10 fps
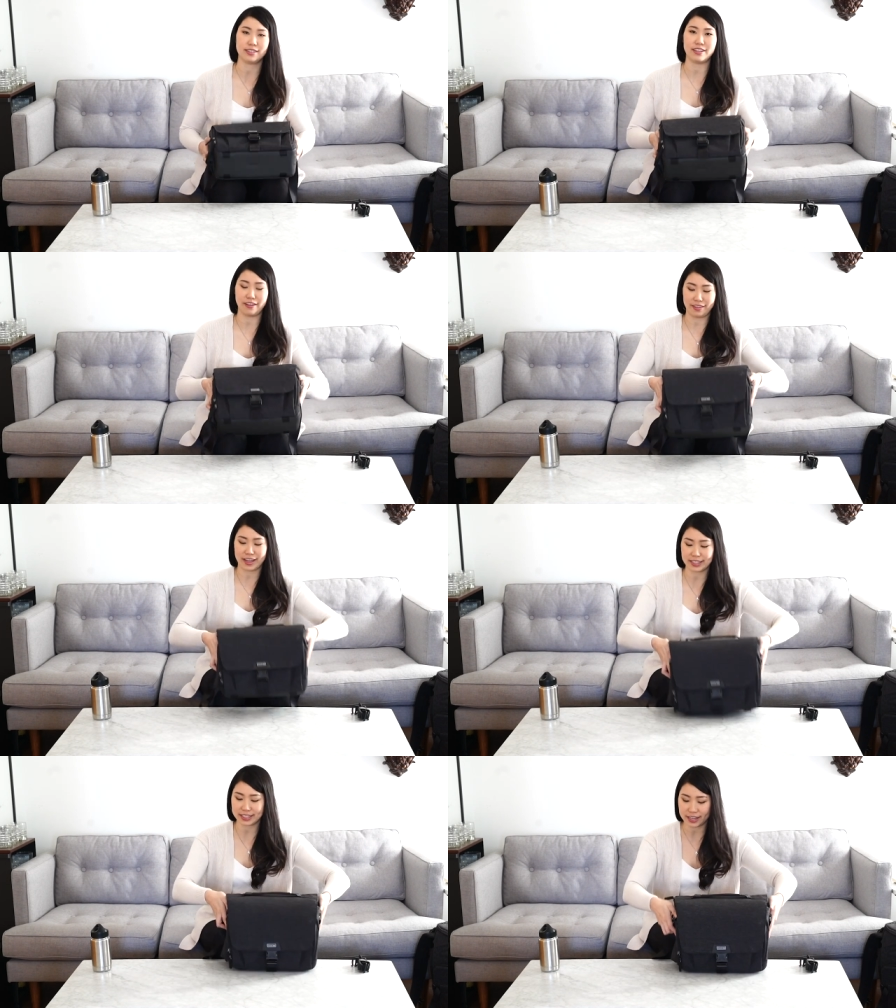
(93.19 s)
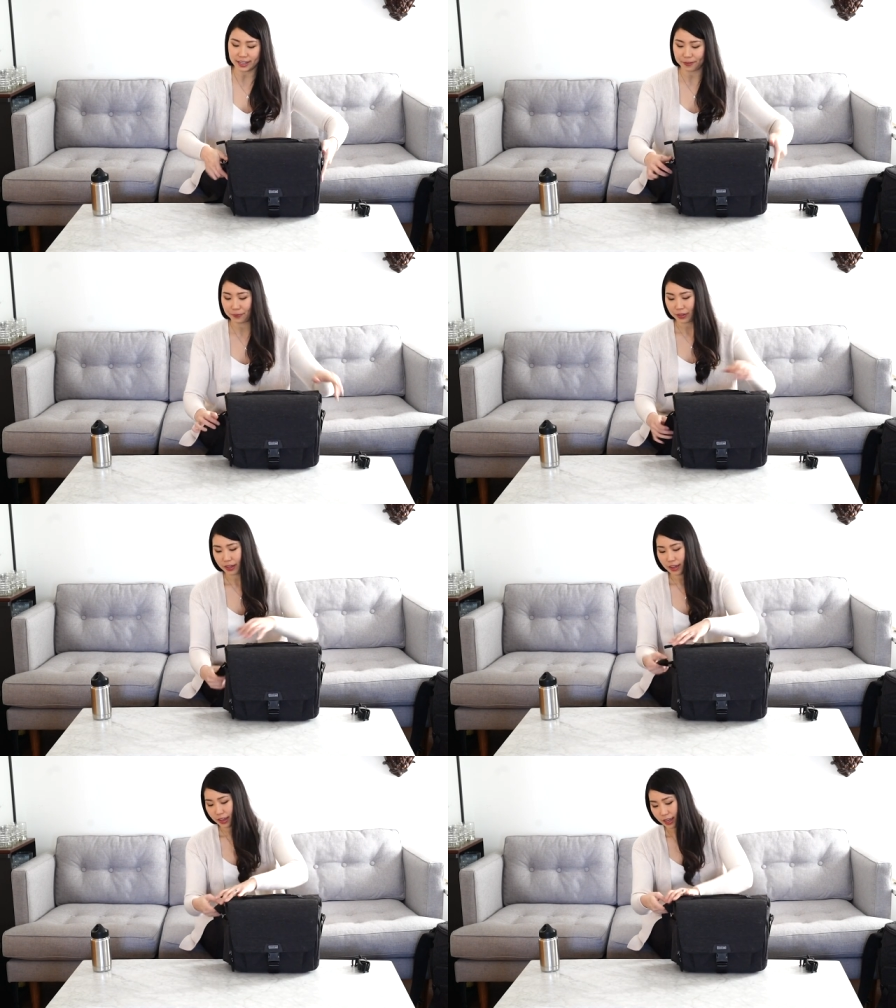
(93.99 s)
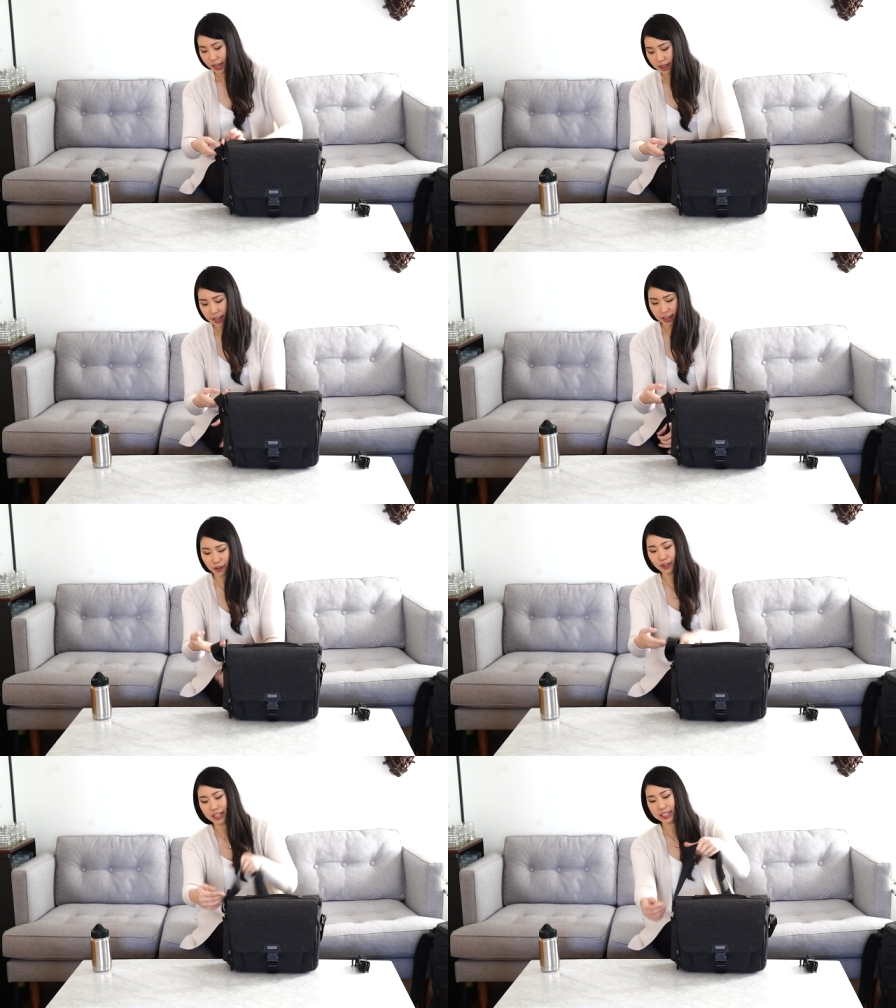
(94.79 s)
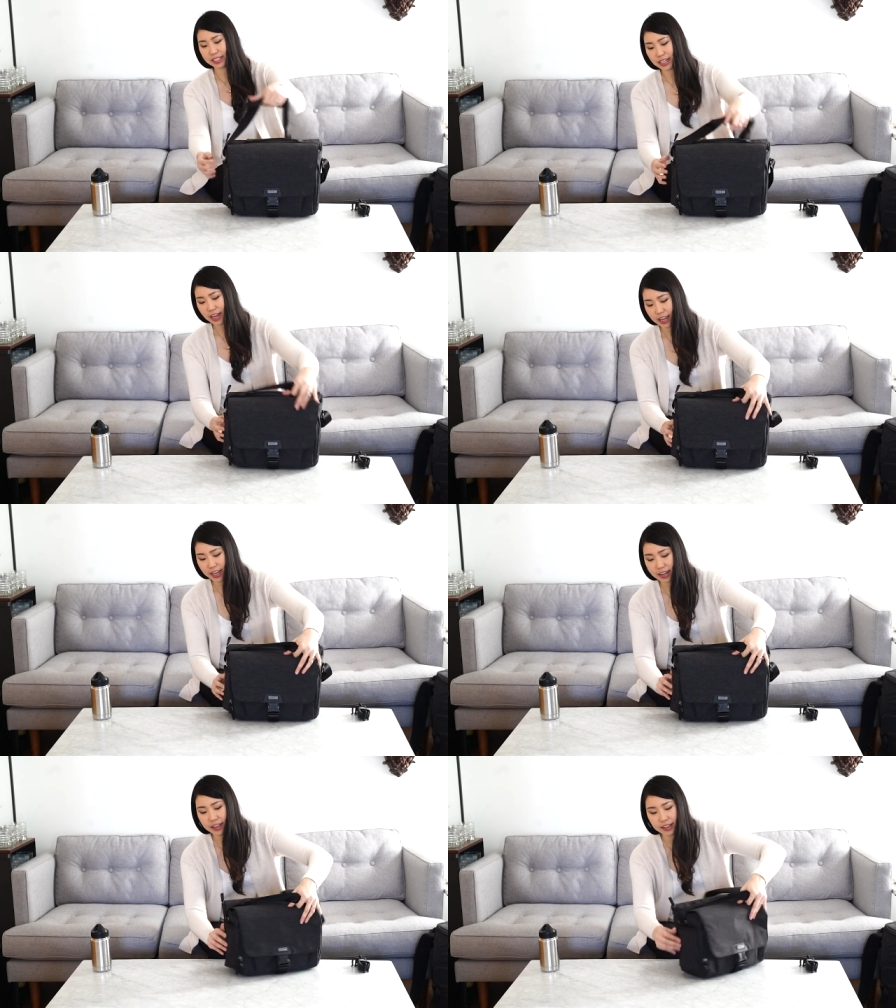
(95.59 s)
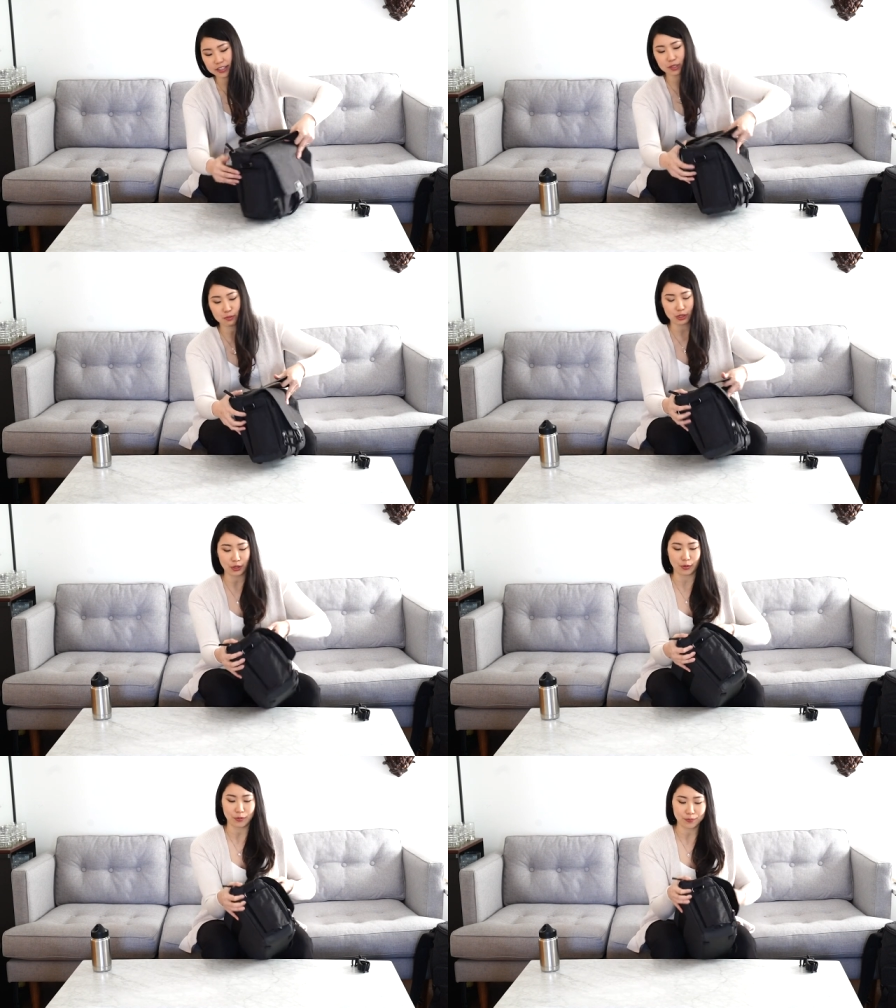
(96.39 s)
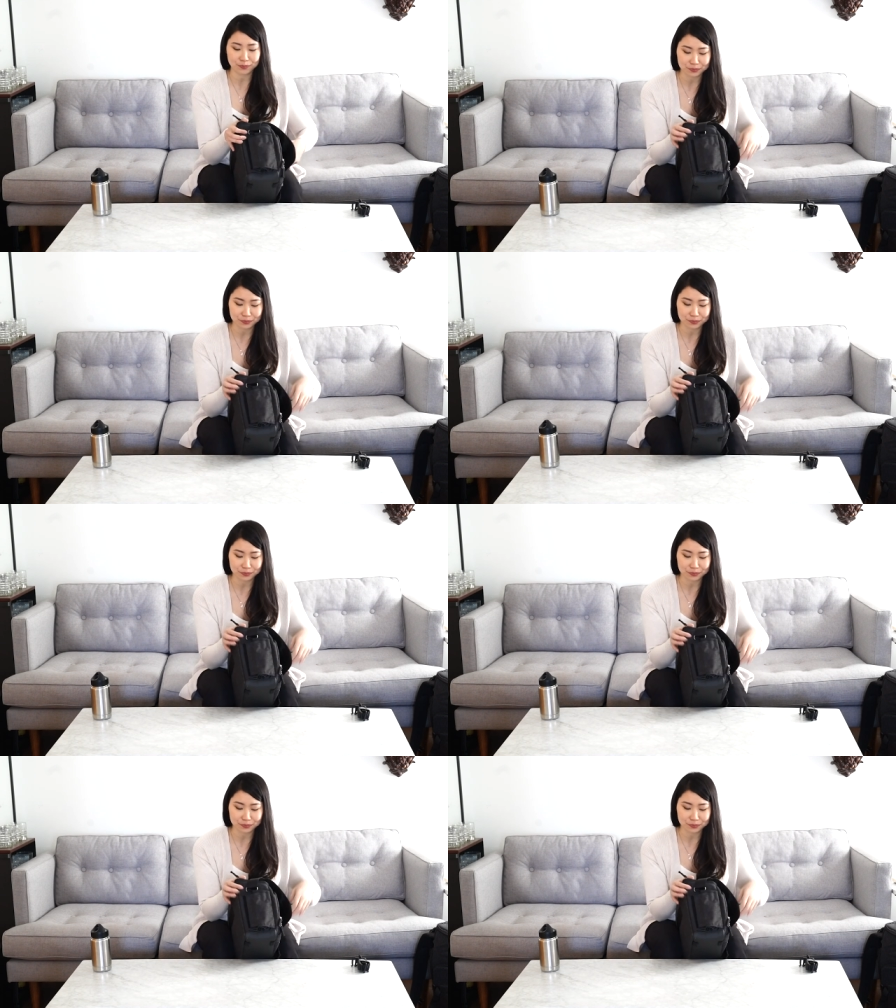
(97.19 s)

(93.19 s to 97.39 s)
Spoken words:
snug on that side. And then on the side, this is pretty cool,